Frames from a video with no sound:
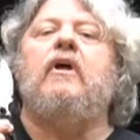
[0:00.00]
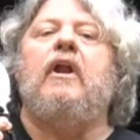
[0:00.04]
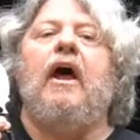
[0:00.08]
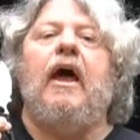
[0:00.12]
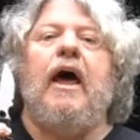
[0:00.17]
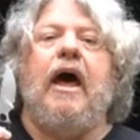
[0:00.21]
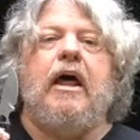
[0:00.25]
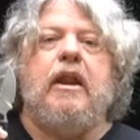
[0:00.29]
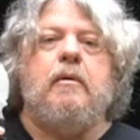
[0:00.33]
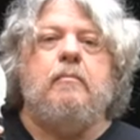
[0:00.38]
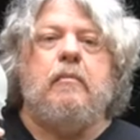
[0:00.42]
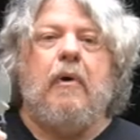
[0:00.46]
I
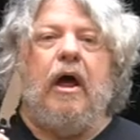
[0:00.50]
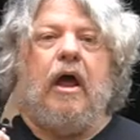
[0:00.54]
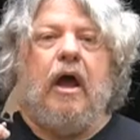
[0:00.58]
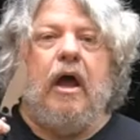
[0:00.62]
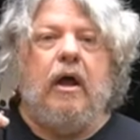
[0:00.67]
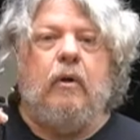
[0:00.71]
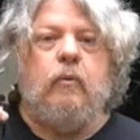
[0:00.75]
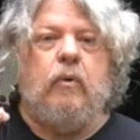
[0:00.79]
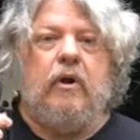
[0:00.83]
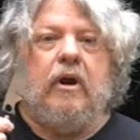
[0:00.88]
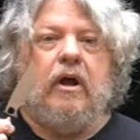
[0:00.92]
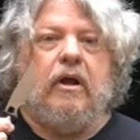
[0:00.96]
had in
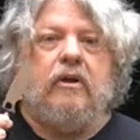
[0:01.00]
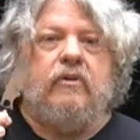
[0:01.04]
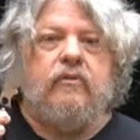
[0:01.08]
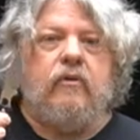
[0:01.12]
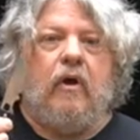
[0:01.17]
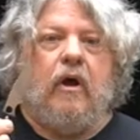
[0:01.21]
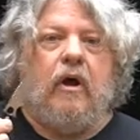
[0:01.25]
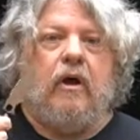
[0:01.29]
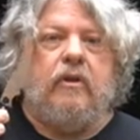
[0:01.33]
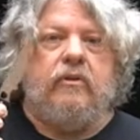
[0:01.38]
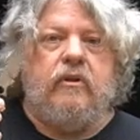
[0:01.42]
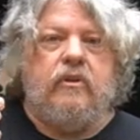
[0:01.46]
mind when I
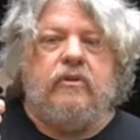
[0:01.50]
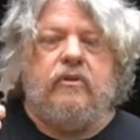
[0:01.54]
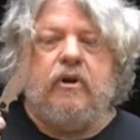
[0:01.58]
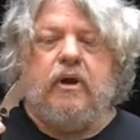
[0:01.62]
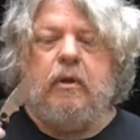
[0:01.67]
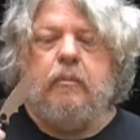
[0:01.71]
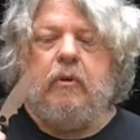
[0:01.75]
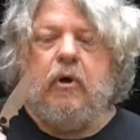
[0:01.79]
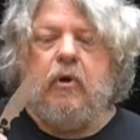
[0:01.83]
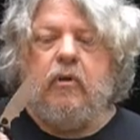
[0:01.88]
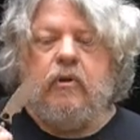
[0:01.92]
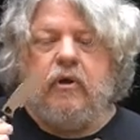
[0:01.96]
designed the
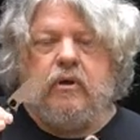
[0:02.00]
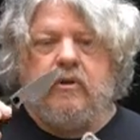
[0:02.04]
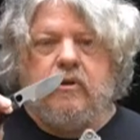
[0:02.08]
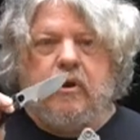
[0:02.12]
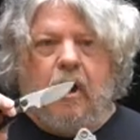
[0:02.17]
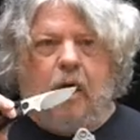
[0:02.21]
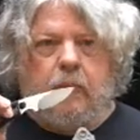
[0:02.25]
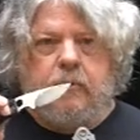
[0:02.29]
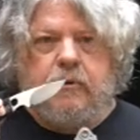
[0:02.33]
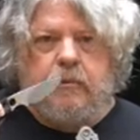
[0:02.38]
Tebow that Tops